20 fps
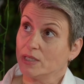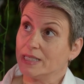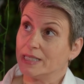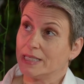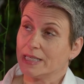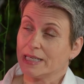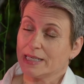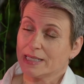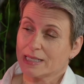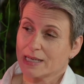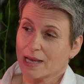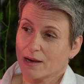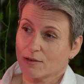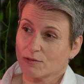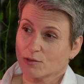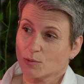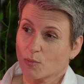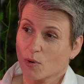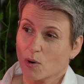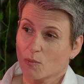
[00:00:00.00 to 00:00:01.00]

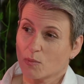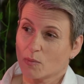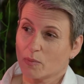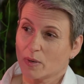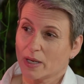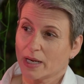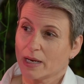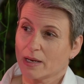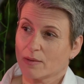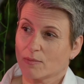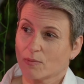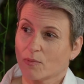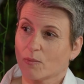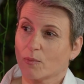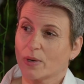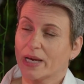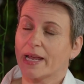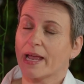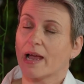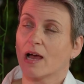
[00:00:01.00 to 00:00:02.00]
detailed, probably.
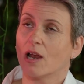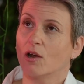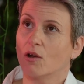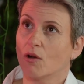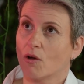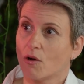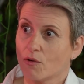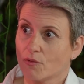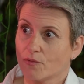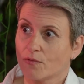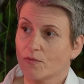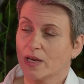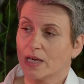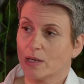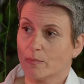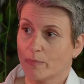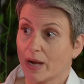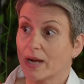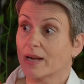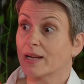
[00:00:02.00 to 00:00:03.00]
We get a lot of
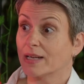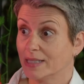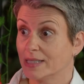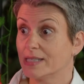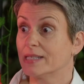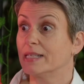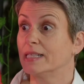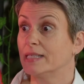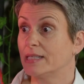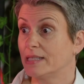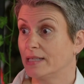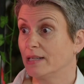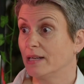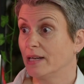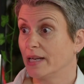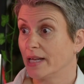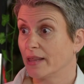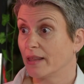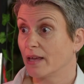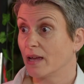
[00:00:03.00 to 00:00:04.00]
feedback
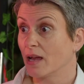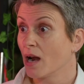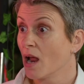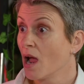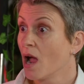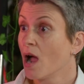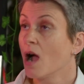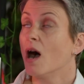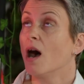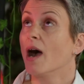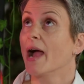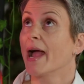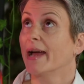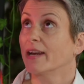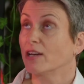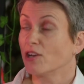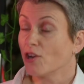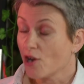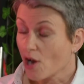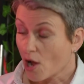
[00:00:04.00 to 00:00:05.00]
consistently that I
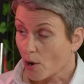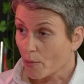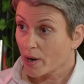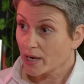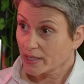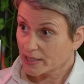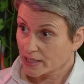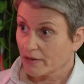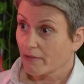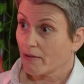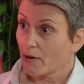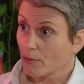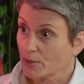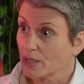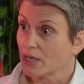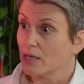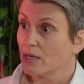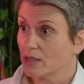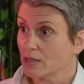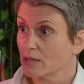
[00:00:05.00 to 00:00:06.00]
had no idea I would
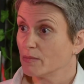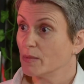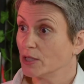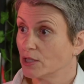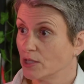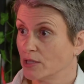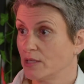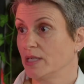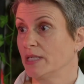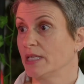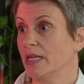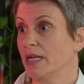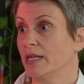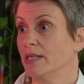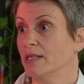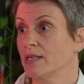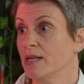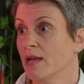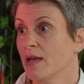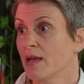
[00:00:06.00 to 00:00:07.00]
learn as much as I
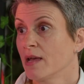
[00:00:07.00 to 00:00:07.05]
did.